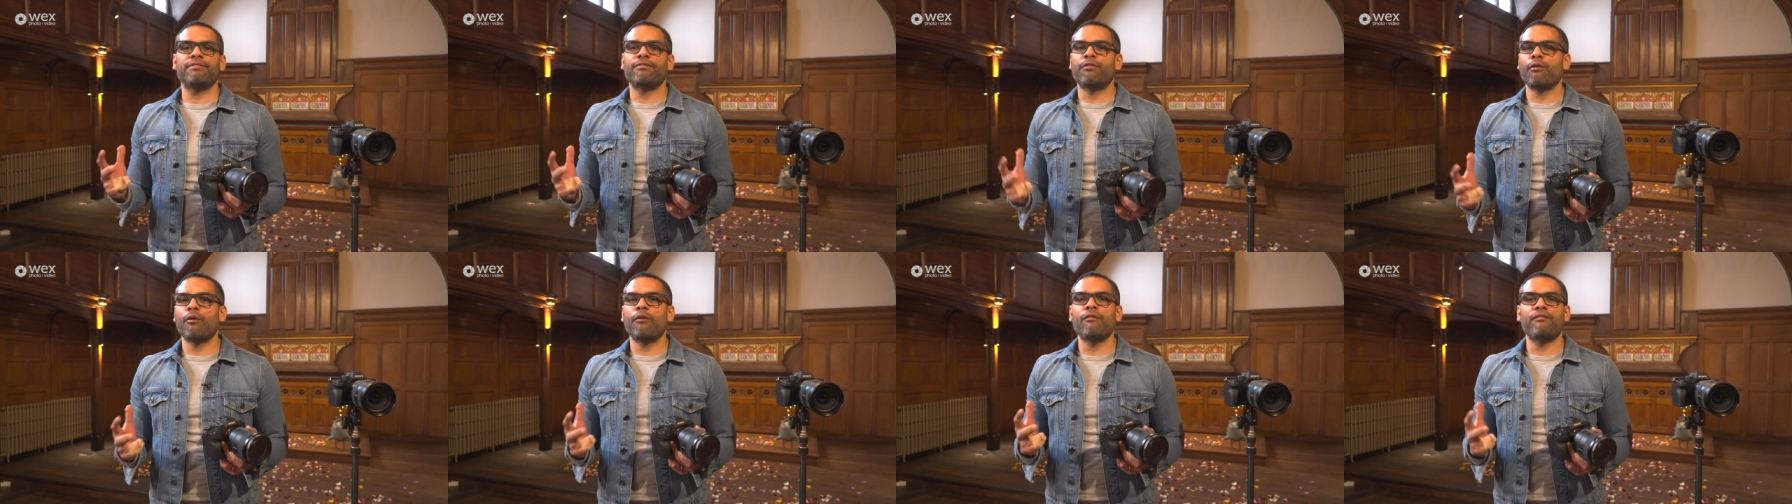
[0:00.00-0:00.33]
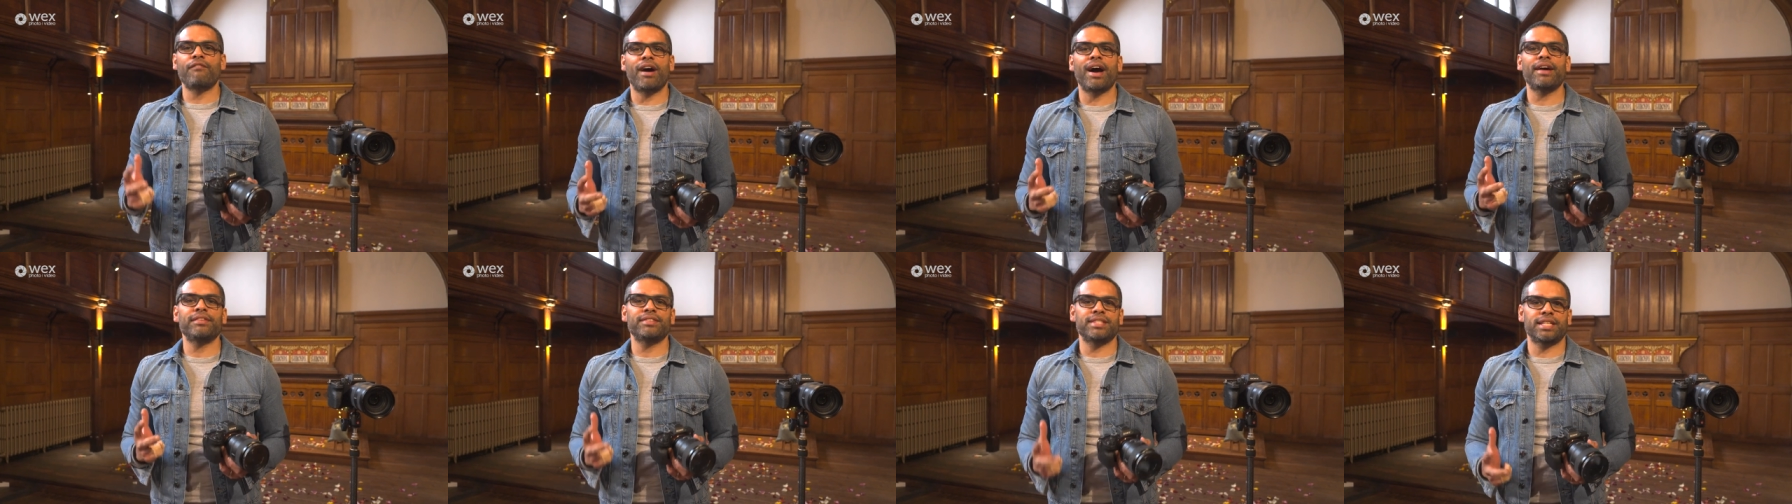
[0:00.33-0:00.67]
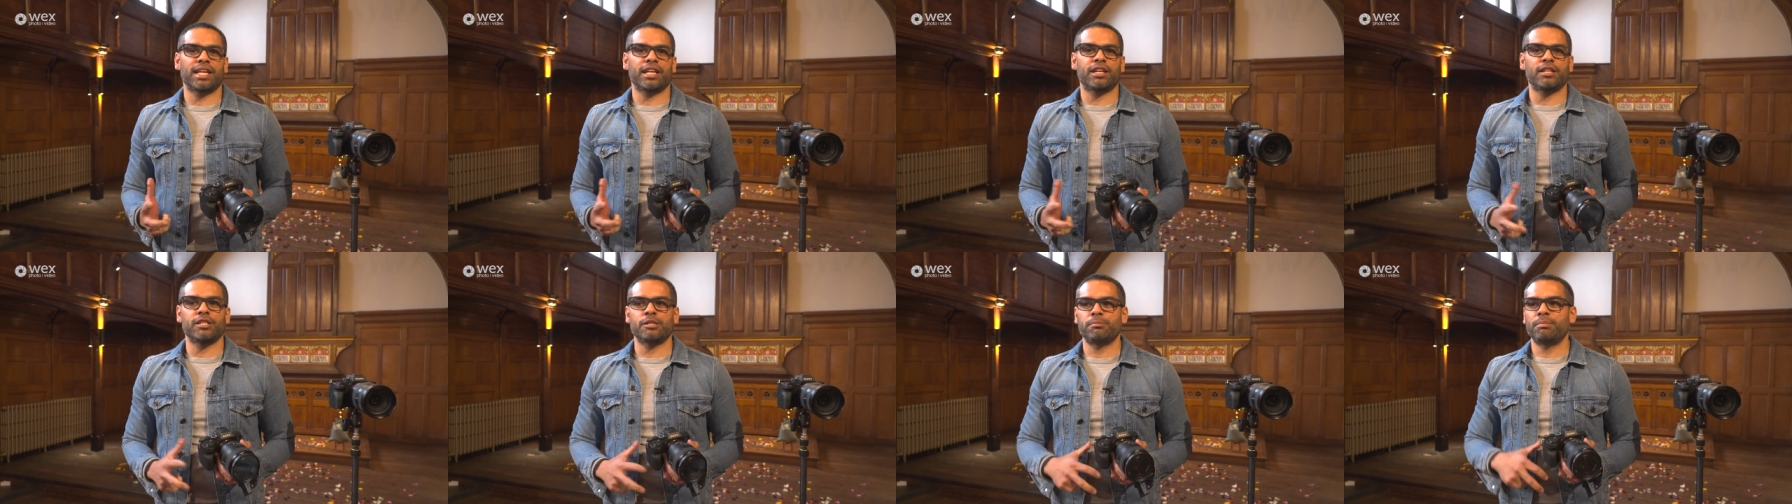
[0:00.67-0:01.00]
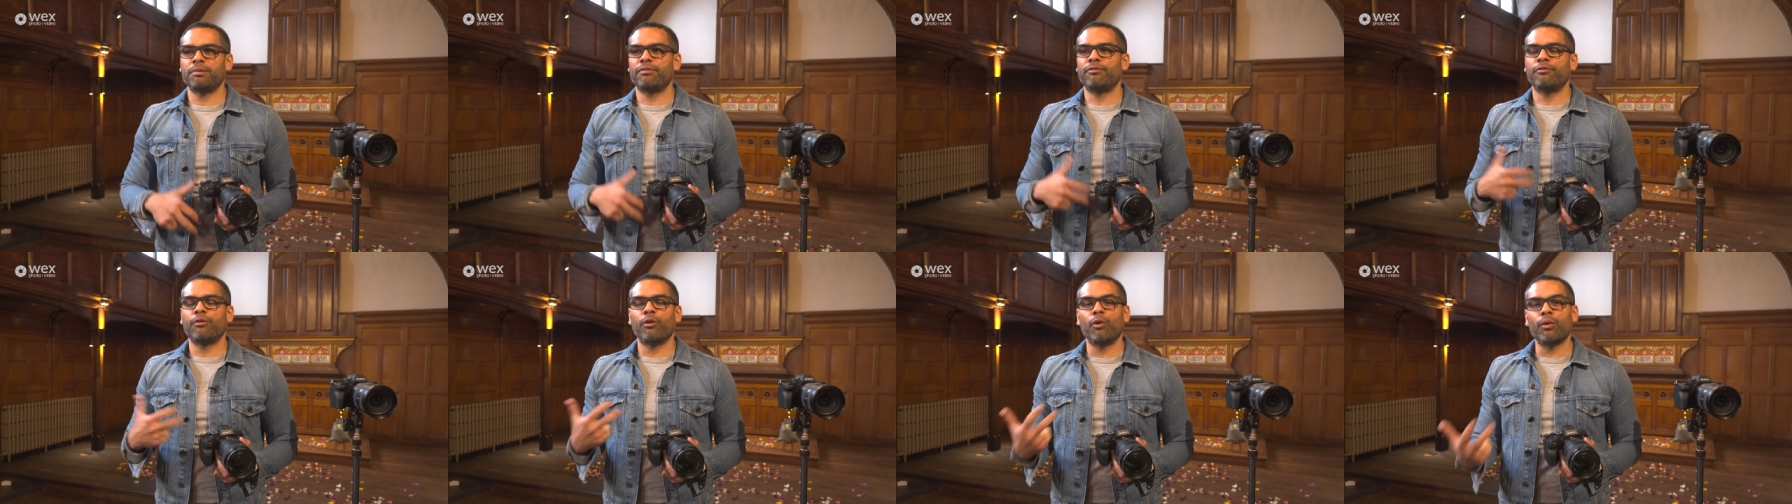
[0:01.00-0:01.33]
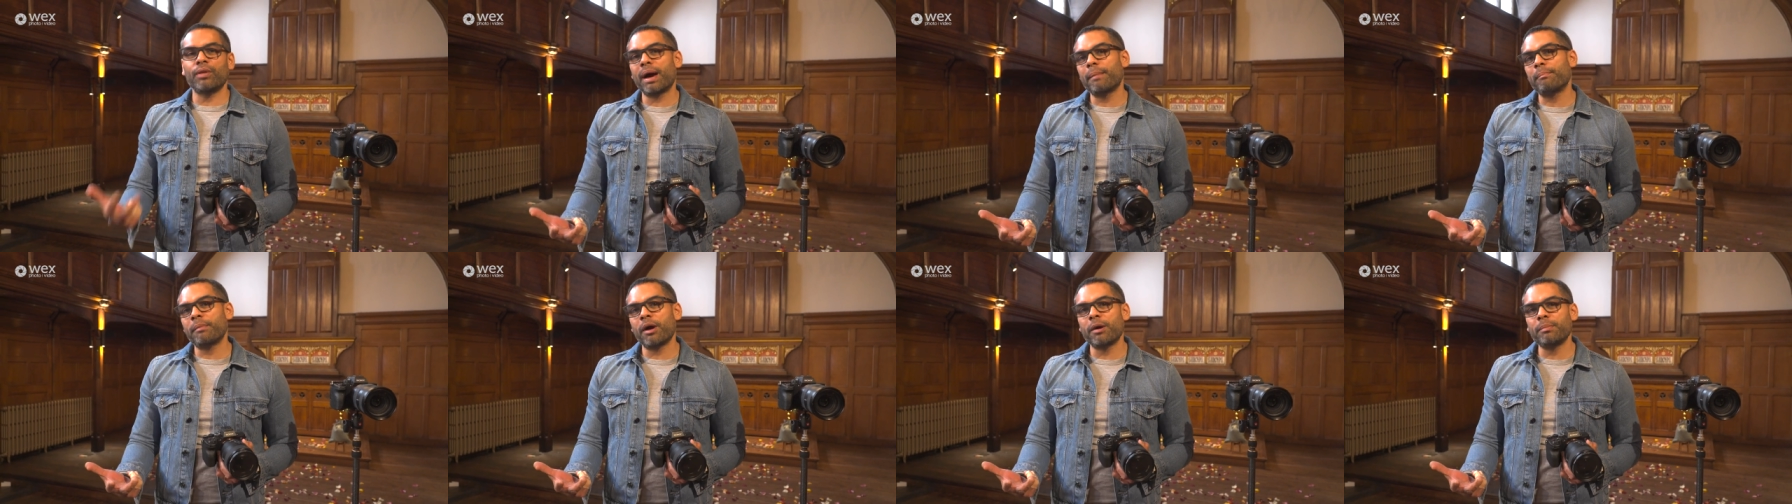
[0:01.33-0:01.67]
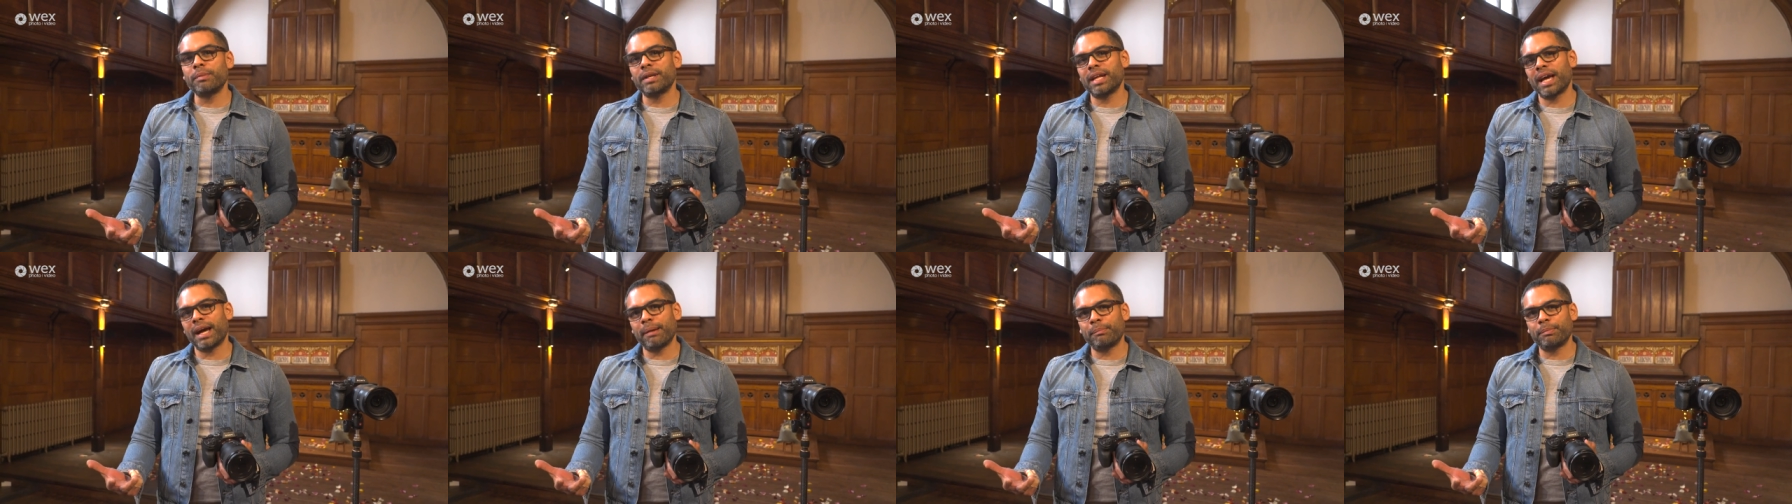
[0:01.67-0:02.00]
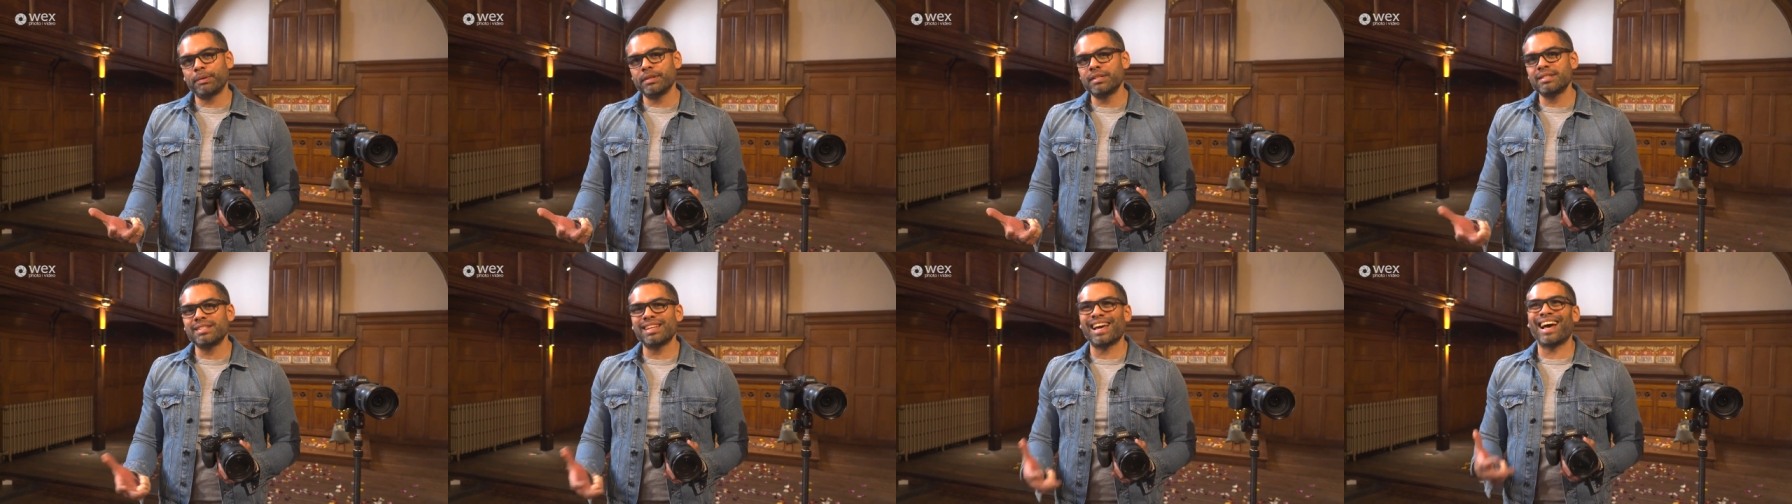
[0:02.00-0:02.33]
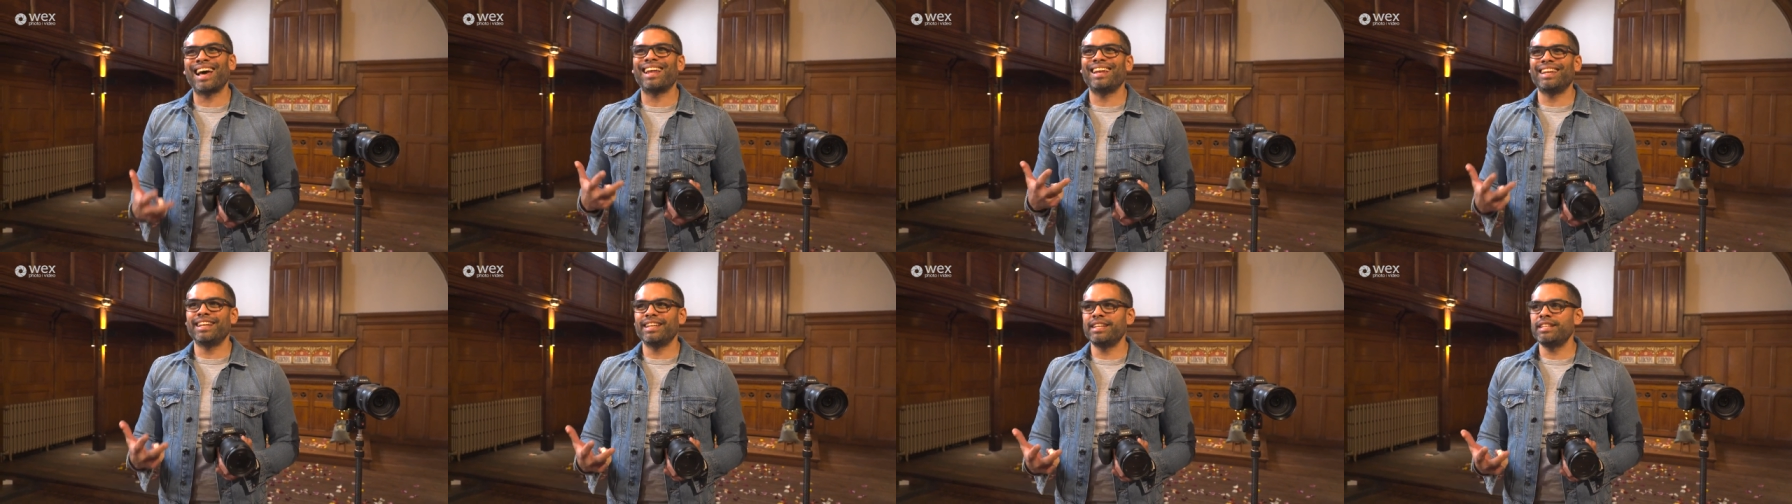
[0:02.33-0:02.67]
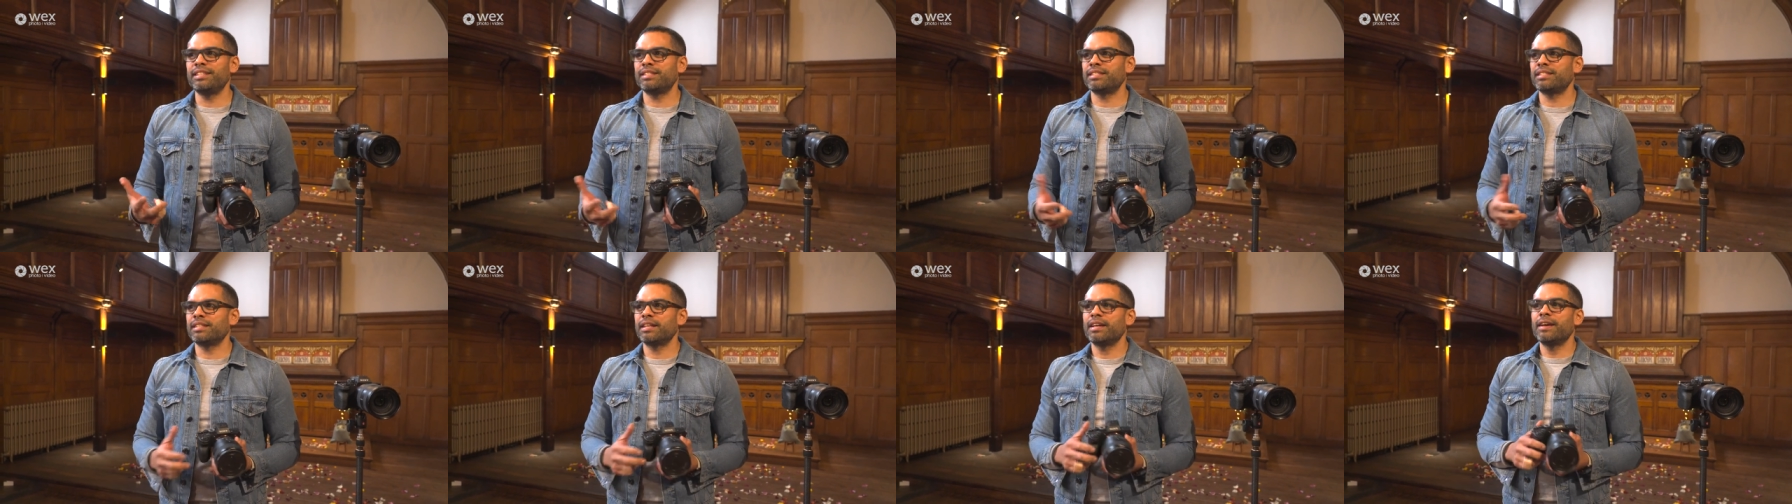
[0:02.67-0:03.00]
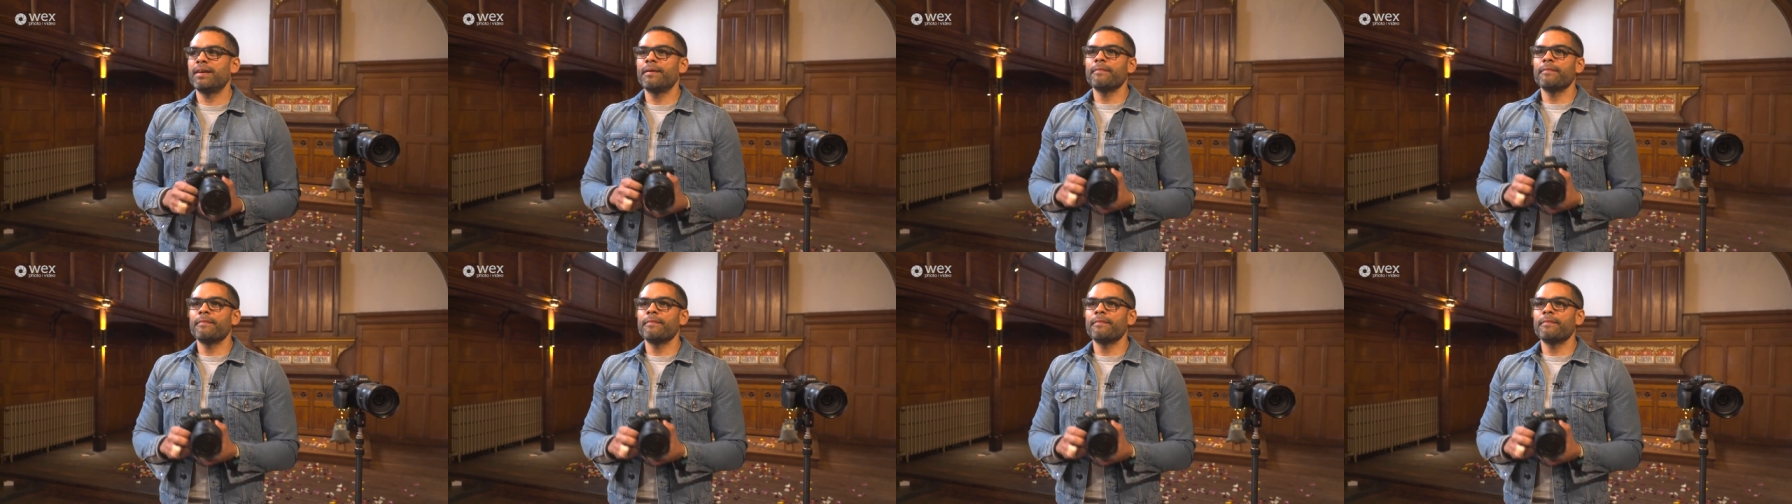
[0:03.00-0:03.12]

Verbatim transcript: four, five seconds before that moment happens, at least.